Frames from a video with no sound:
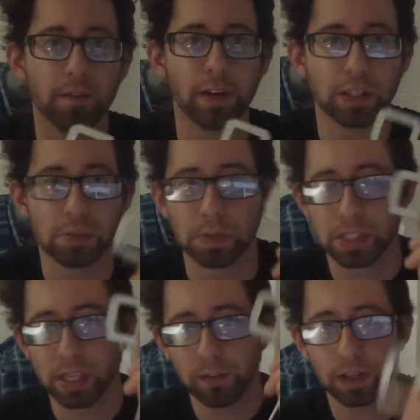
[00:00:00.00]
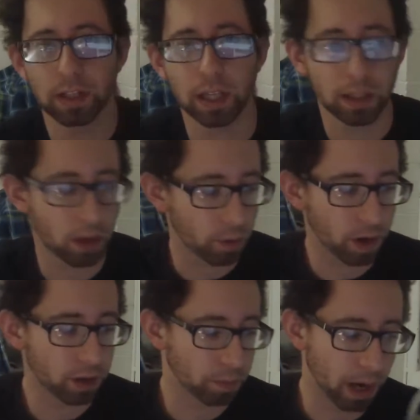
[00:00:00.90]
fits specifically
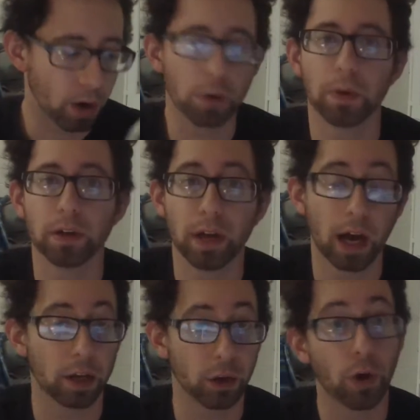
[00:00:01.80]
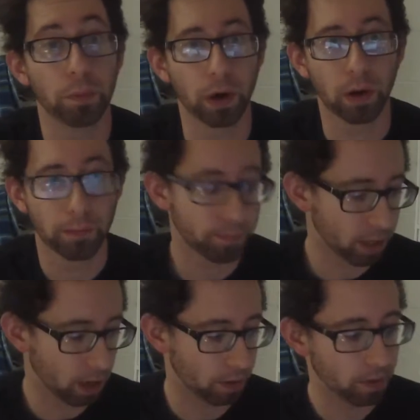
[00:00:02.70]
around the power button on a GoPro.
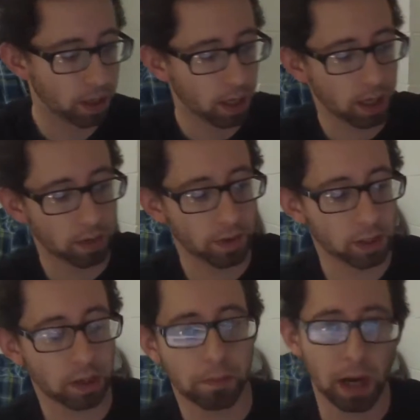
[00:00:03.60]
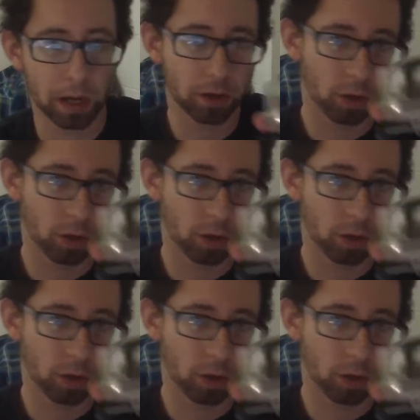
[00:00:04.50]
Now, if I look at my